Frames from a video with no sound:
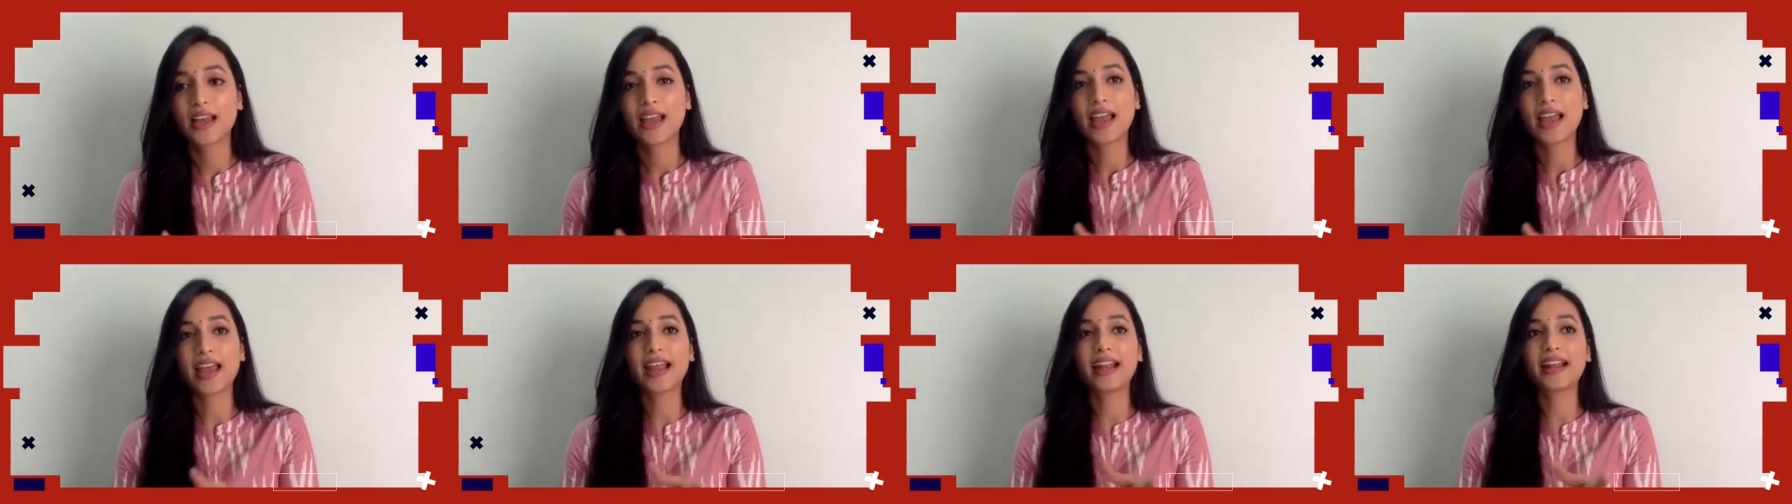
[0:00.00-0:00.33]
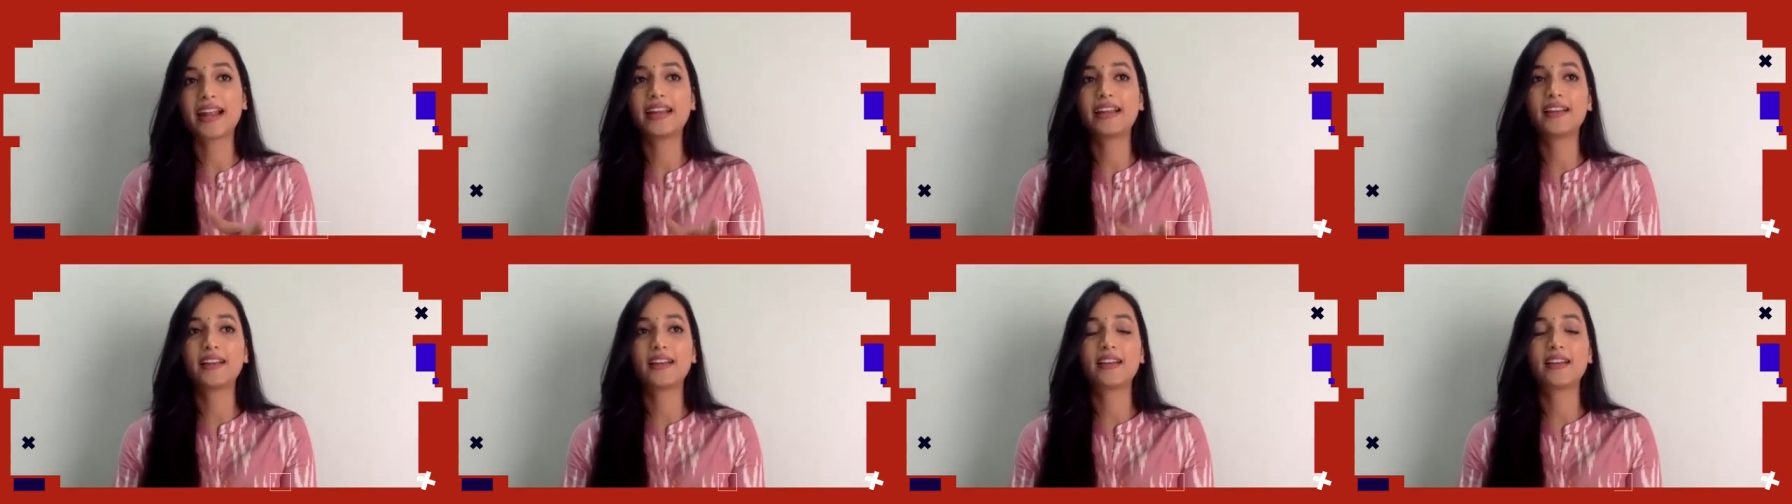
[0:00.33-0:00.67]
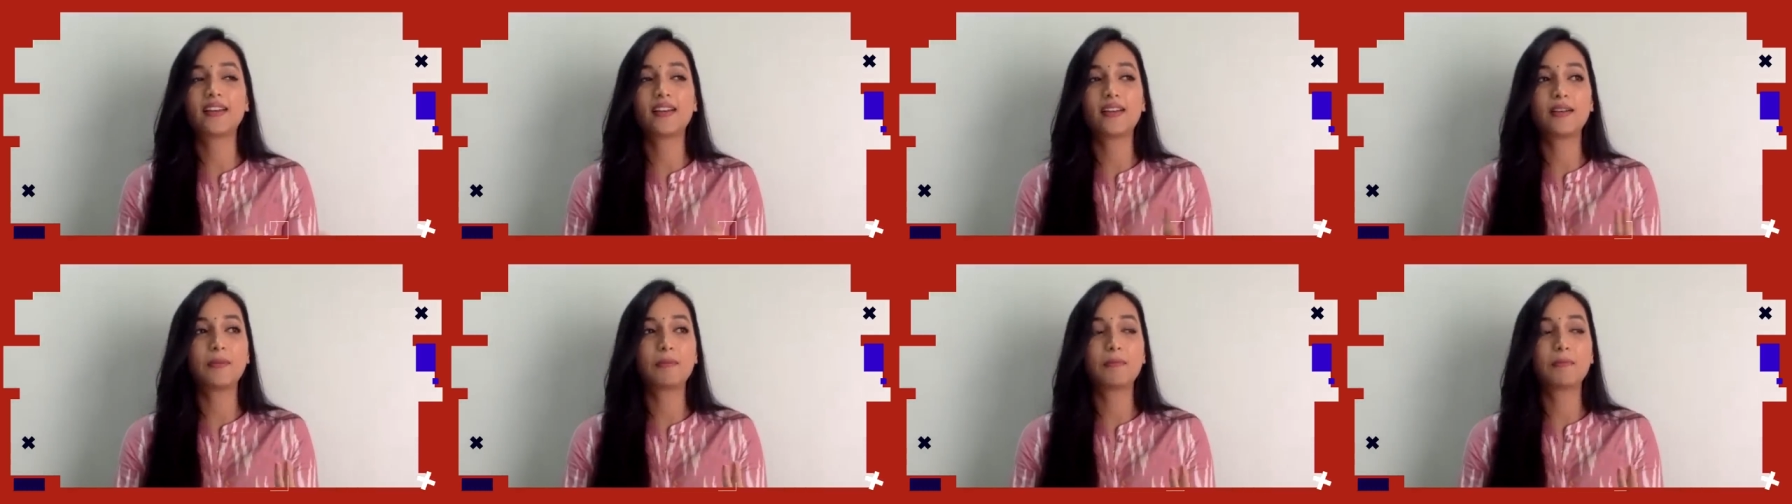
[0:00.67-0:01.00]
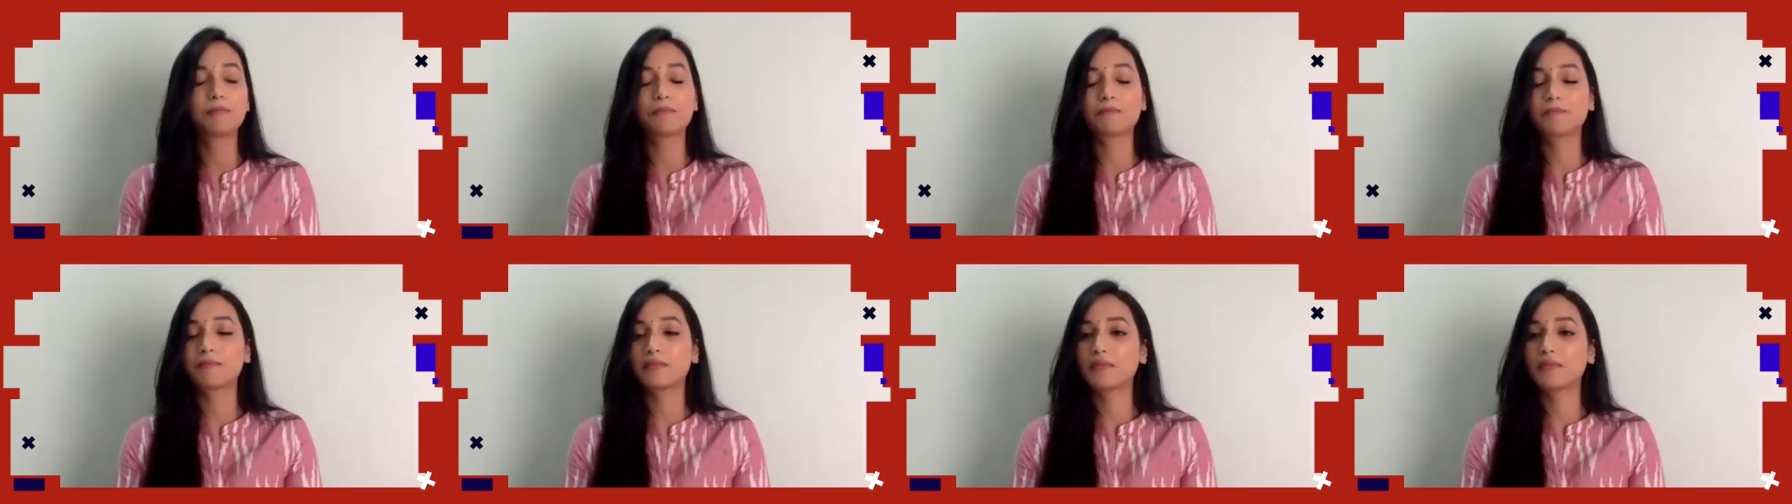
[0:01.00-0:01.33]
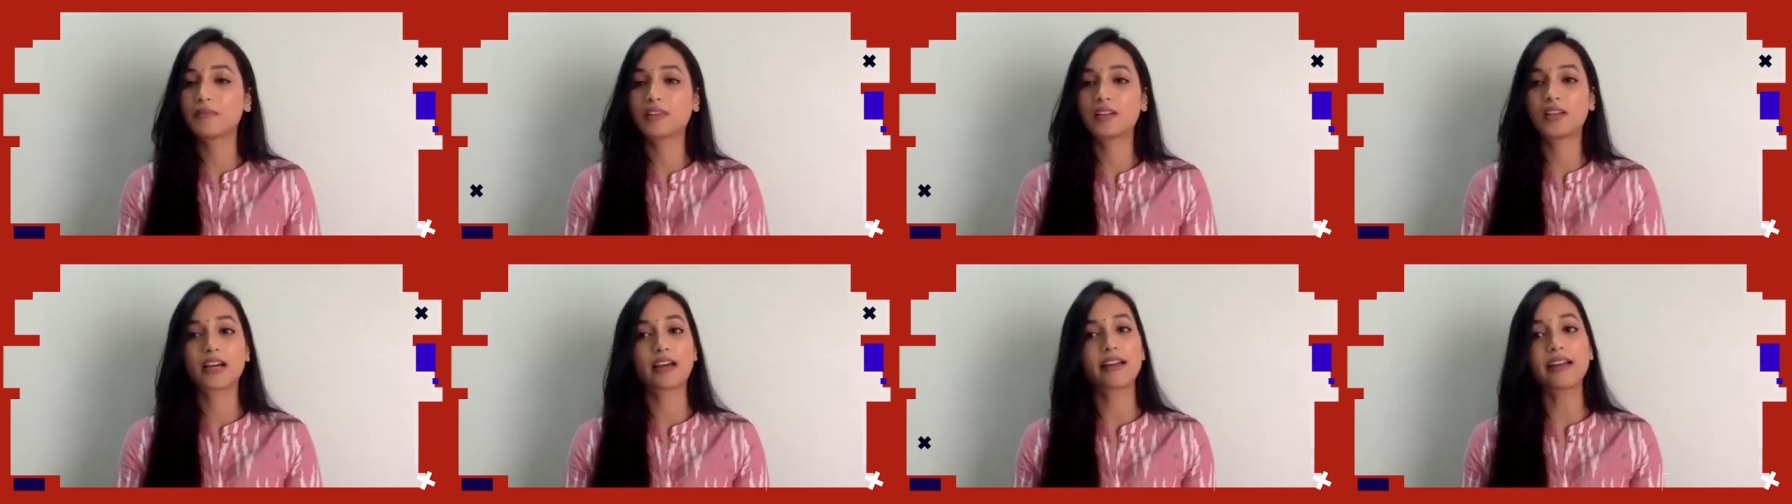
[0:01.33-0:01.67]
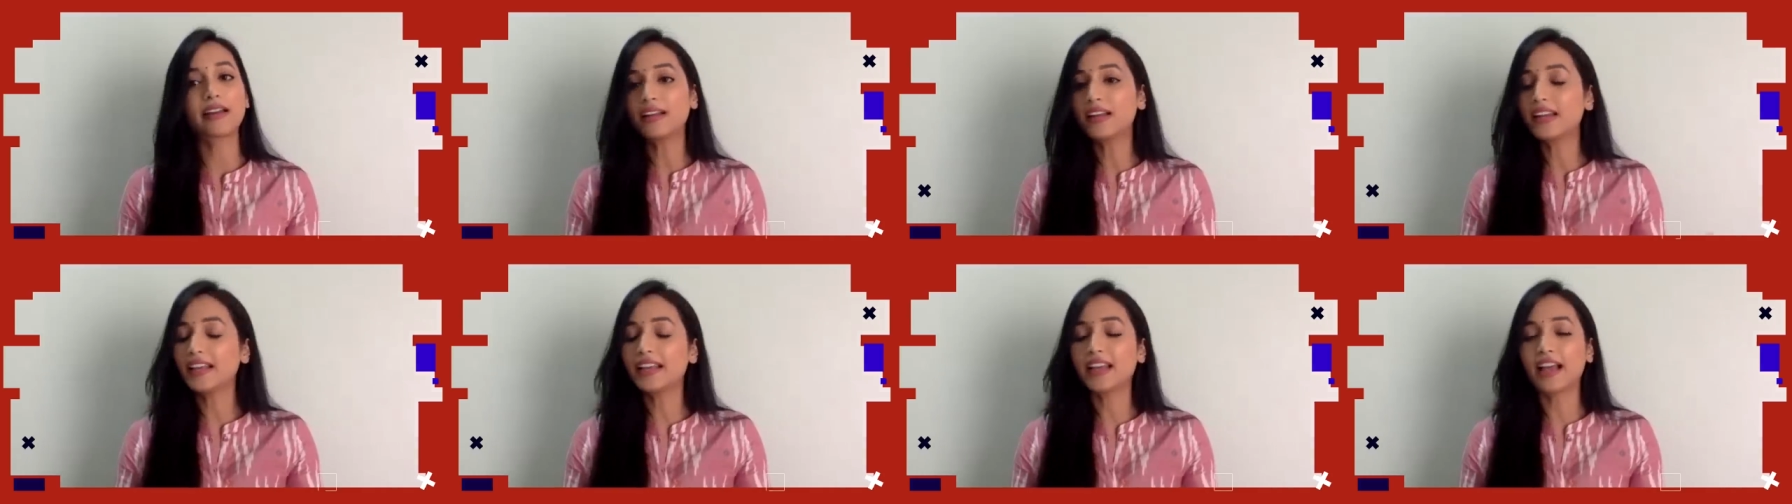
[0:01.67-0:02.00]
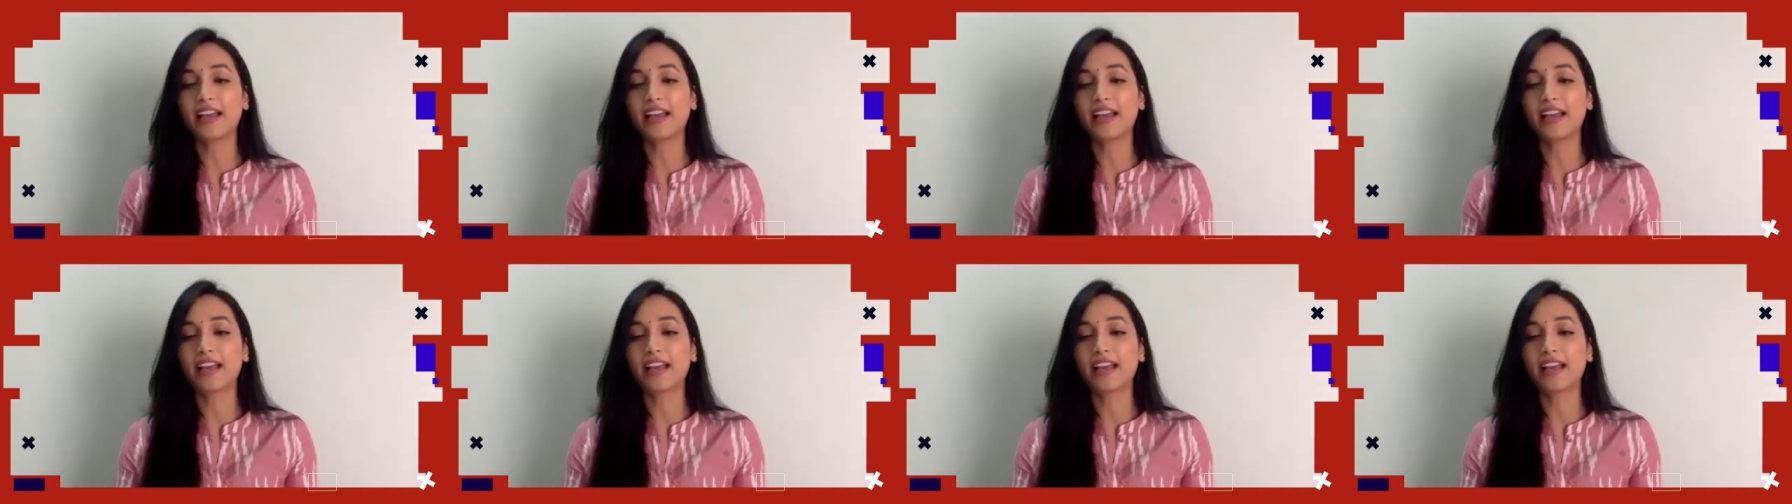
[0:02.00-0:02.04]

And... Um, currently,